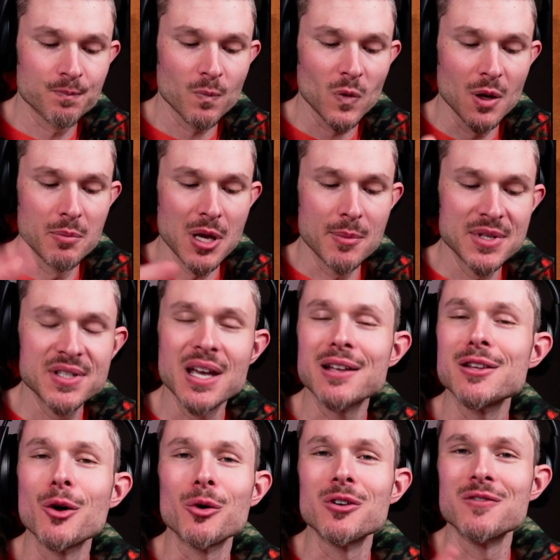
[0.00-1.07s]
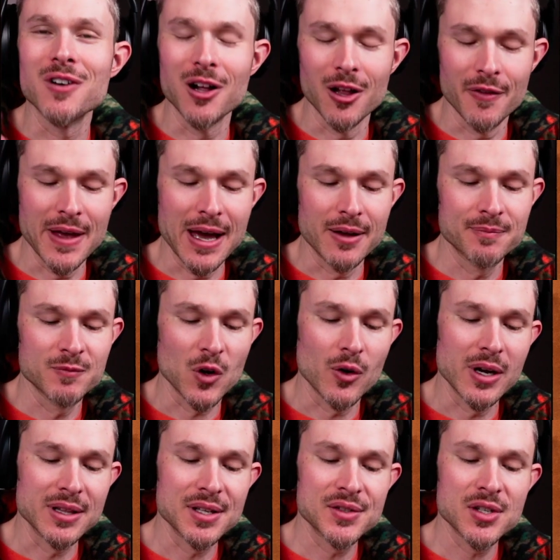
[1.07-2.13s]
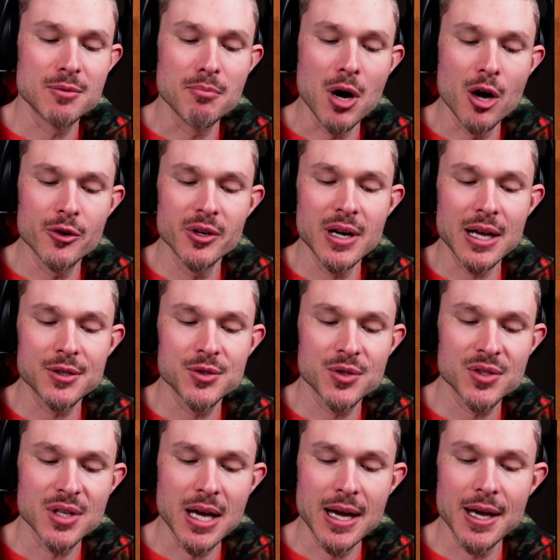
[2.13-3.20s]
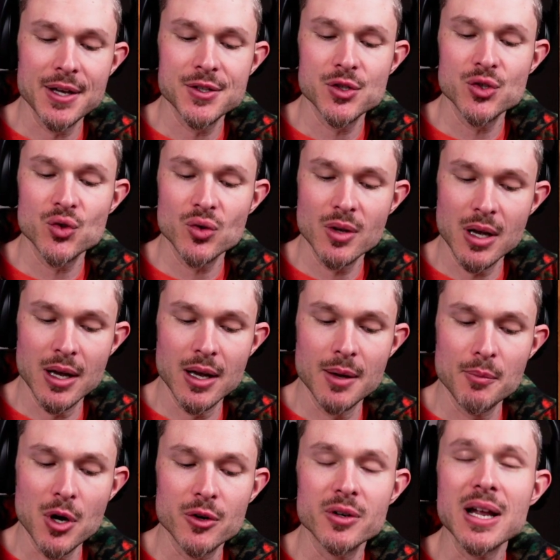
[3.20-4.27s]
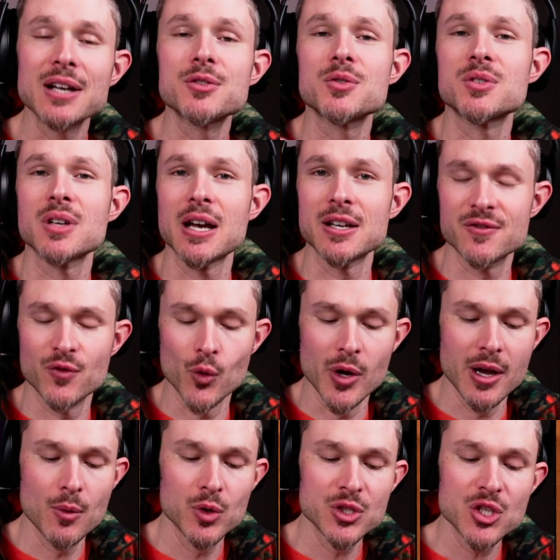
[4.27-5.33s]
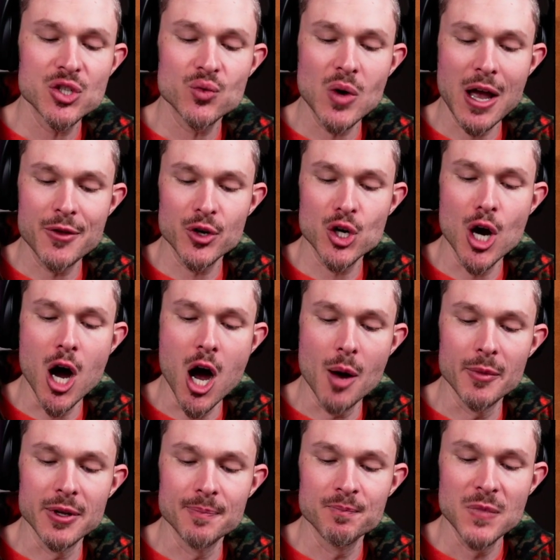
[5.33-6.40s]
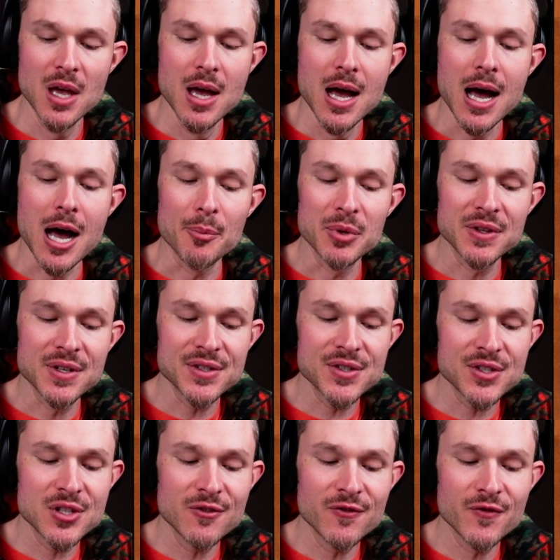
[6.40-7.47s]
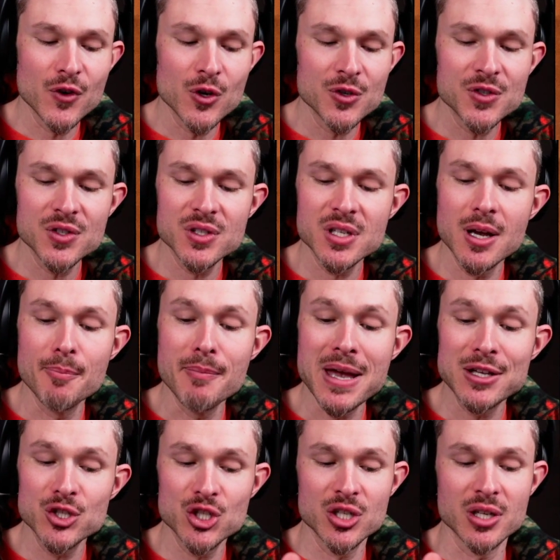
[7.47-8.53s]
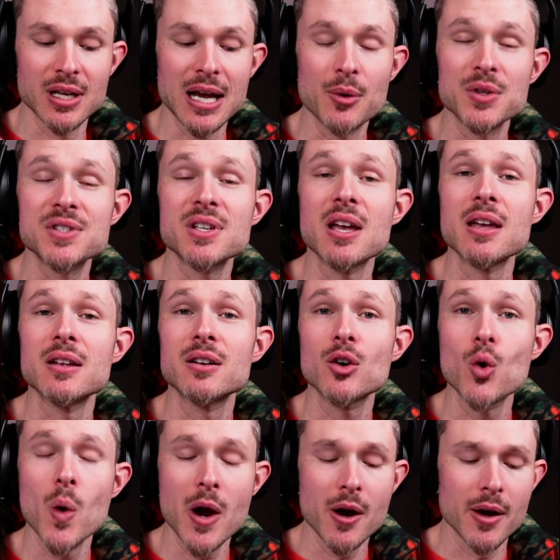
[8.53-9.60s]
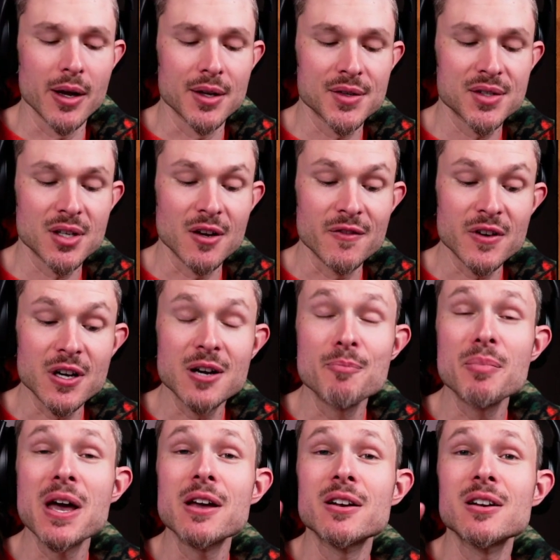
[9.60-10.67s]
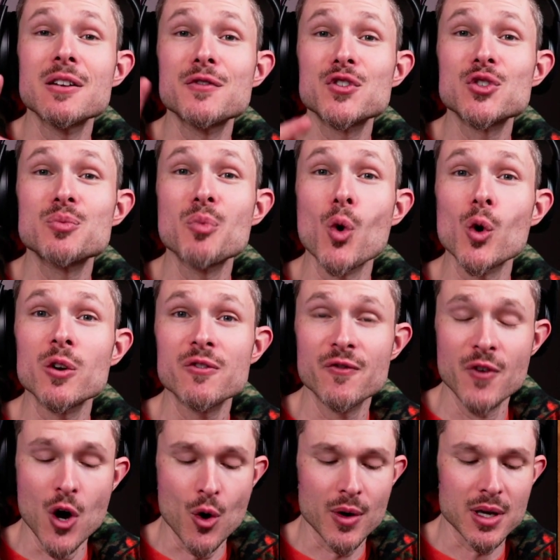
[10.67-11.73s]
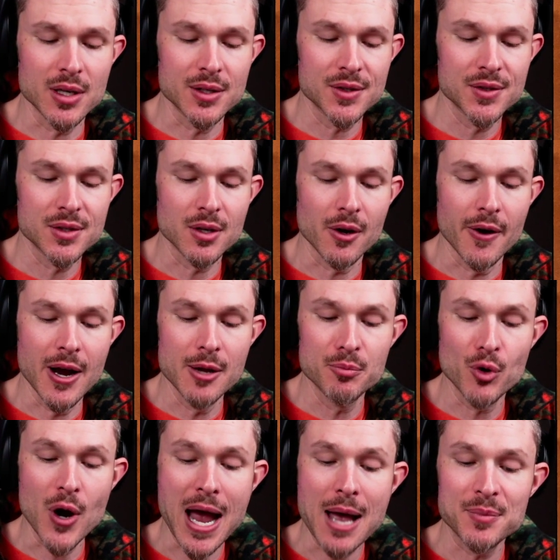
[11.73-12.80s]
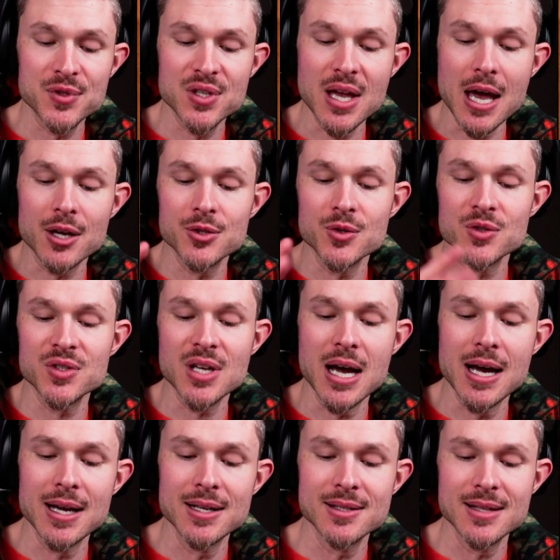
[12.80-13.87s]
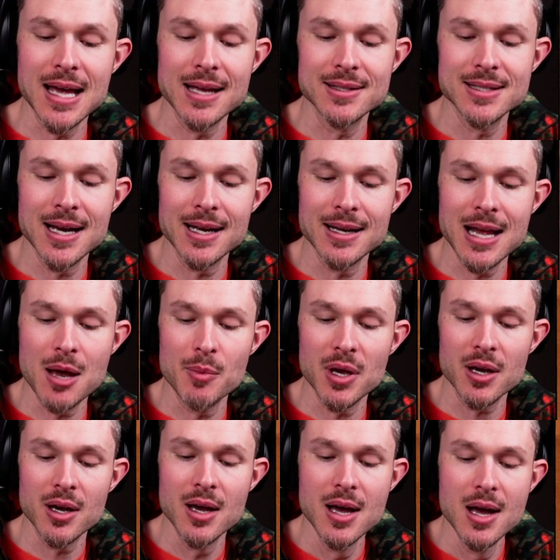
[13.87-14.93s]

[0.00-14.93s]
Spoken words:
Maybe take note of all that. All right, they said moderate exercise for you, which is rather common, but this is the first mention, I would say, in Aquarius of competitive sport focus, all right? Perhaps to exercise that dynamic